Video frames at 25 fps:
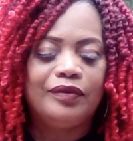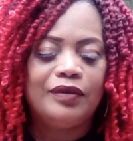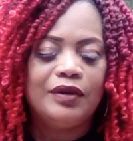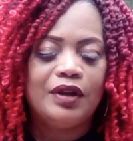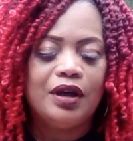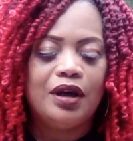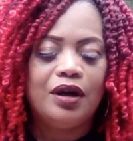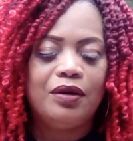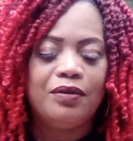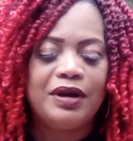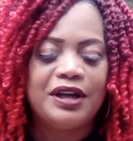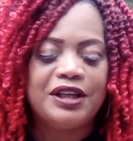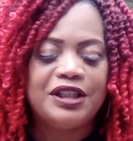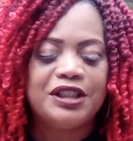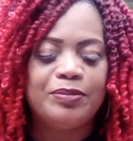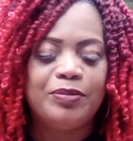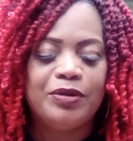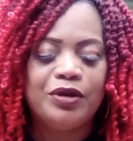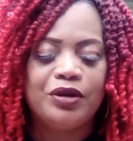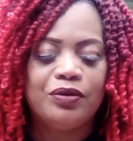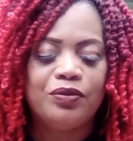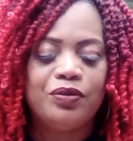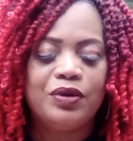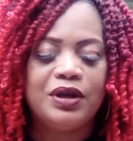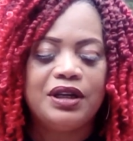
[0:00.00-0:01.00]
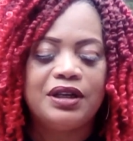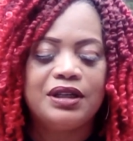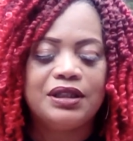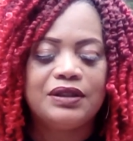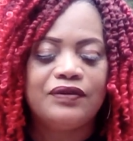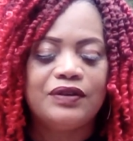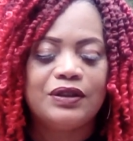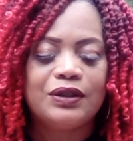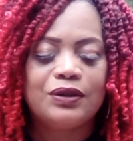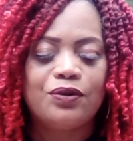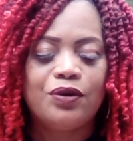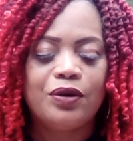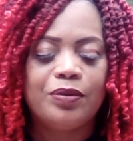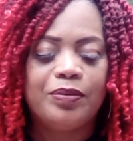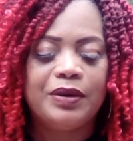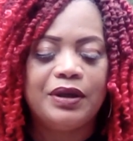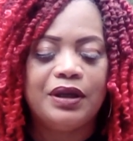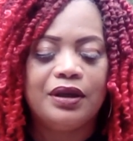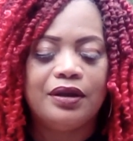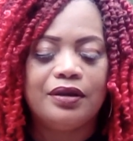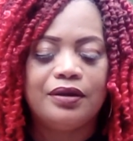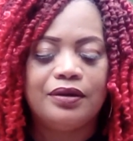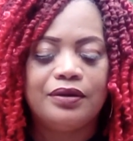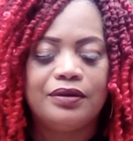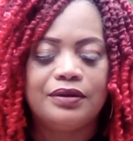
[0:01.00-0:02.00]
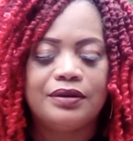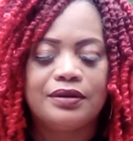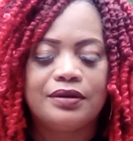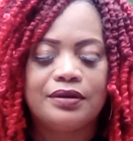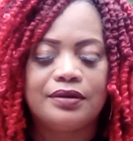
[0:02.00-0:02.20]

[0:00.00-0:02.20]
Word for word: All right, Spirit, what else for Scorpios?